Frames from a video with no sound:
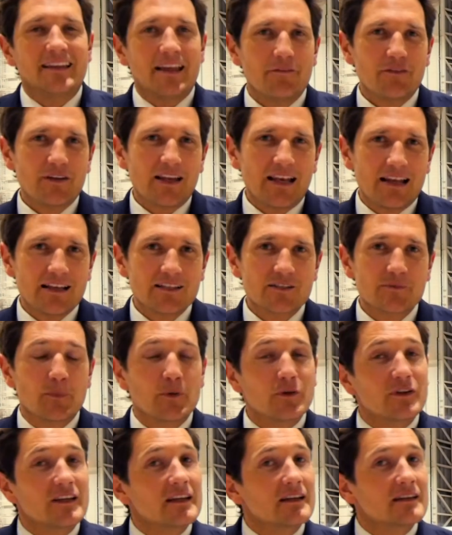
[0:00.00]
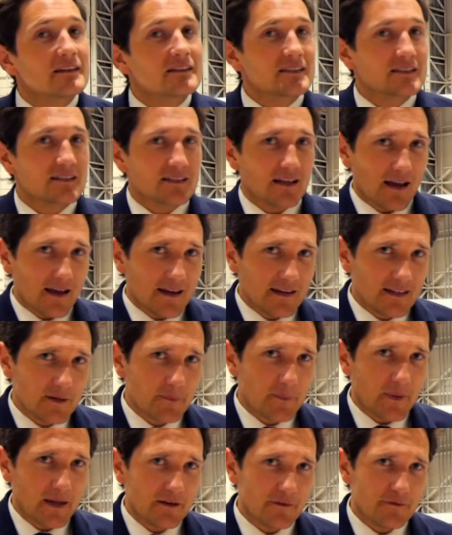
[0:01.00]
Nevertheless, putting aside the
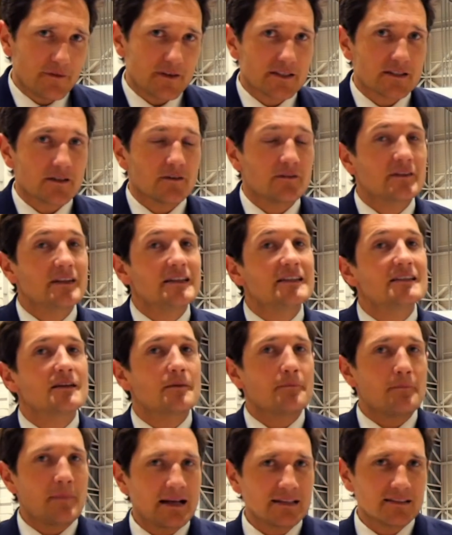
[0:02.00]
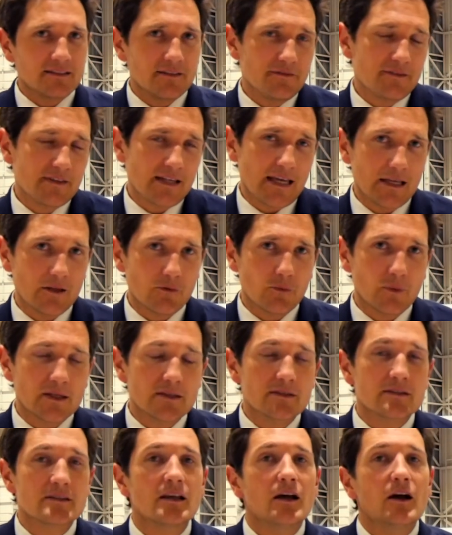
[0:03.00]
benefits of these massive
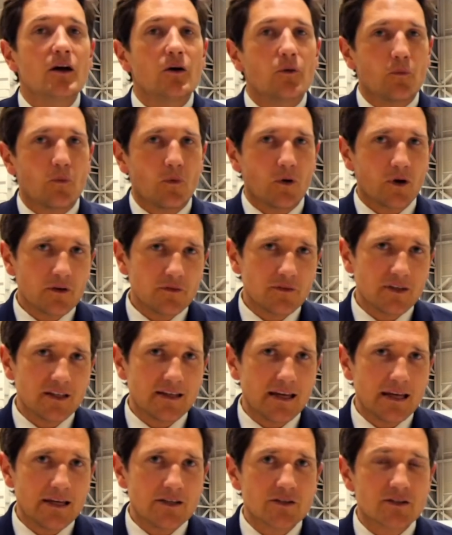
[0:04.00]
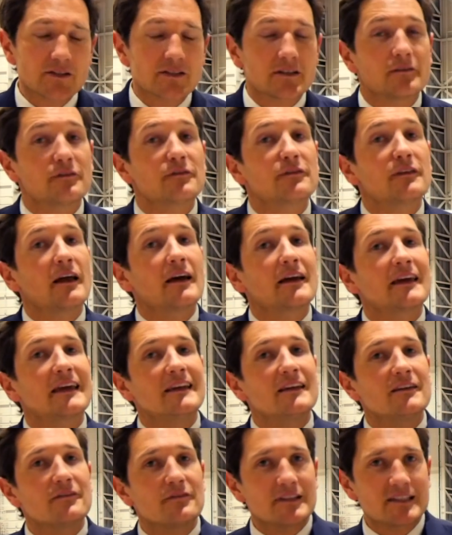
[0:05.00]
tailwinds, one of the dangers of flying
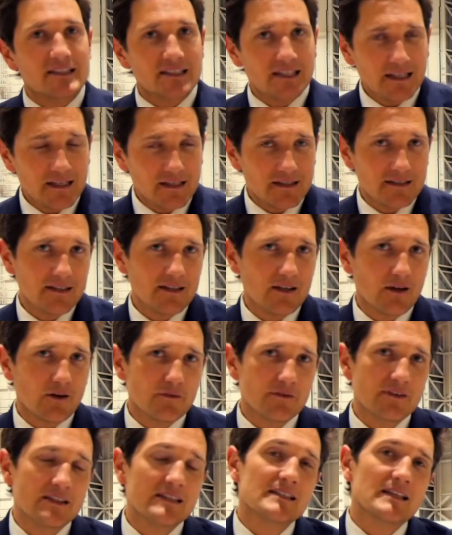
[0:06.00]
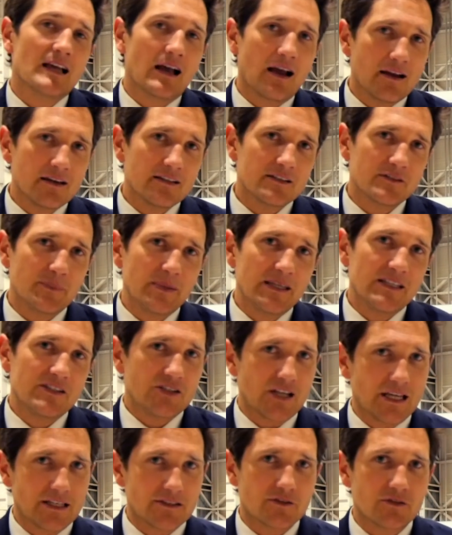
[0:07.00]
in the vicinity of these high-speed
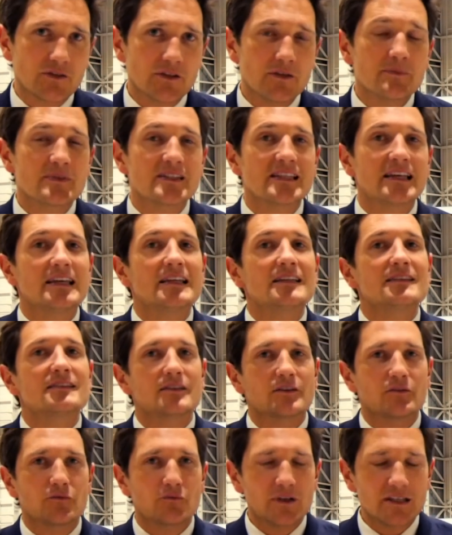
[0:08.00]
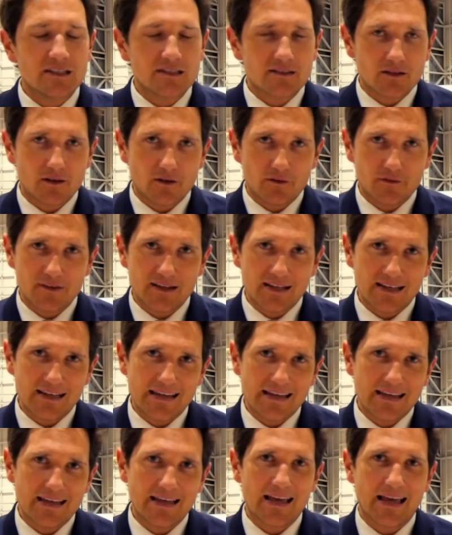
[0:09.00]
jet streams is the risk of
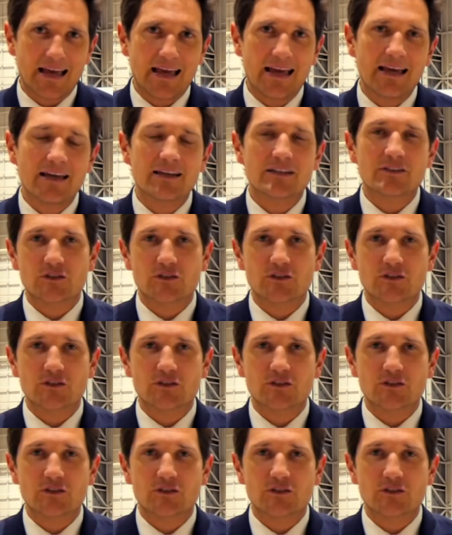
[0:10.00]
clear air